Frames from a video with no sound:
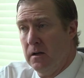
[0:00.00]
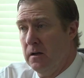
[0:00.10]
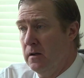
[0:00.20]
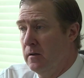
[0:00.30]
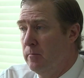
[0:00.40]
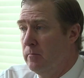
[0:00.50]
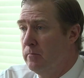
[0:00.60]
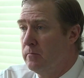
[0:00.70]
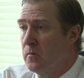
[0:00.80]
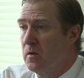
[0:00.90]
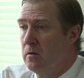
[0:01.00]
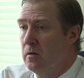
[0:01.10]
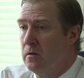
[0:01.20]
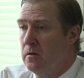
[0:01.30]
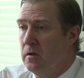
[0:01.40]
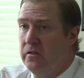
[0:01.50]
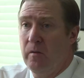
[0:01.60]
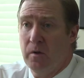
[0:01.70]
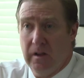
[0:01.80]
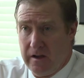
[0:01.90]
um, a
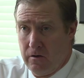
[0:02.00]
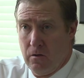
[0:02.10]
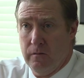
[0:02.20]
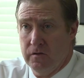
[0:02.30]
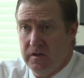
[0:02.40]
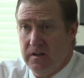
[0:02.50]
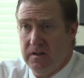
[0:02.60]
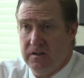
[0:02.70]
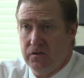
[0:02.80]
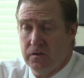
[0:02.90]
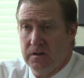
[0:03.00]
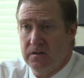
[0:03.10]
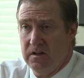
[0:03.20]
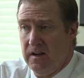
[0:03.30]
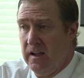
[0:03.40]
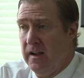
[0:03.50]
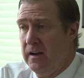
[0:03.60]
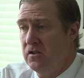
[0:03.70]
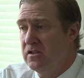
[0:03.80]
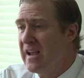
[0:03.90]
simple letter over to the district
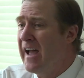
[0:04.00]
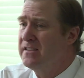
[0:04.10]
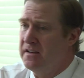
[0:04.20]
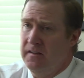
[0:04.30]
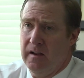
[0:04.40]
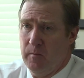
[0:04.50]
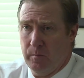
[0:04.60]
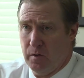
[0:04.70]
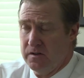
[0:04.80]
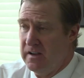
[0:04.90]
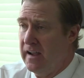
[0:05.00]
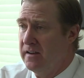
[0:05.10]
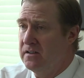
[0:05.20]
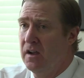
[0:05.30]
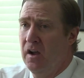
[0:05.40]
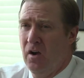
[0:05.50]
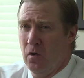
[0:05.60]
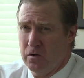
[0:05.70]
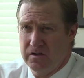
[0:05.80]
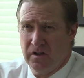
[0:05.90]
today, just asking them to protect
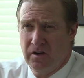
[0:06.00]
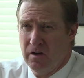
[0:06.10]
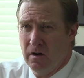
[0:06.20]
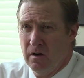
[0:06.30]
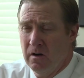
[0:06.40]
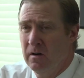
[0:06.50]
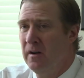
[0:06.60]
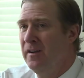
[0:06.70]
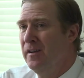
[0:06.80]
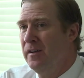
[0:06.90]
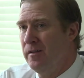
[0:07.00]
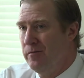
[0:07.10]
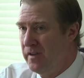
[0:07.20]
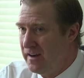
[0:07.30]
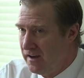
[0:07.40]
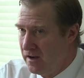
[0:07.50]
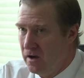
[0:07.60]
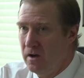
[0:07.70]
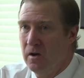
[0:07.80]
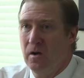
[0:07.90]
or secure
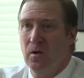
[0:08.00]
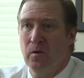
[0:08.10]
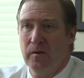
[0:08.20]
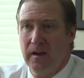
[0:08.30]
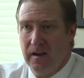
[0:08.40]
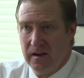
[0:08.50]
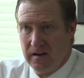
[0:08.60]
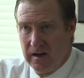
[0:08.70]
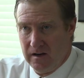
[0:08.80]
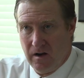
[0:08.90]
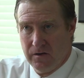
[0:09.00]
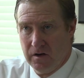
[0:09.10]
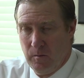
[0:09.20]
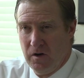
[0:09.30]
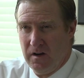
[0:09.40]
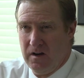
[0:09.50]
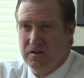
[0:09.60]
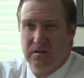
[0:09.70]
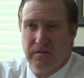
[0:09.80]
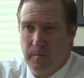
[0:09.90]
video and, and other
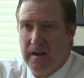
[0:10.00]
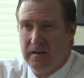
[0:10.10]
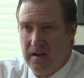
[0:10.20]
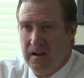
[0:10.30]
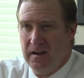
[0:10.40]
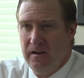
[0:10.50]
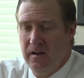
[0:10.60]
communications from that day.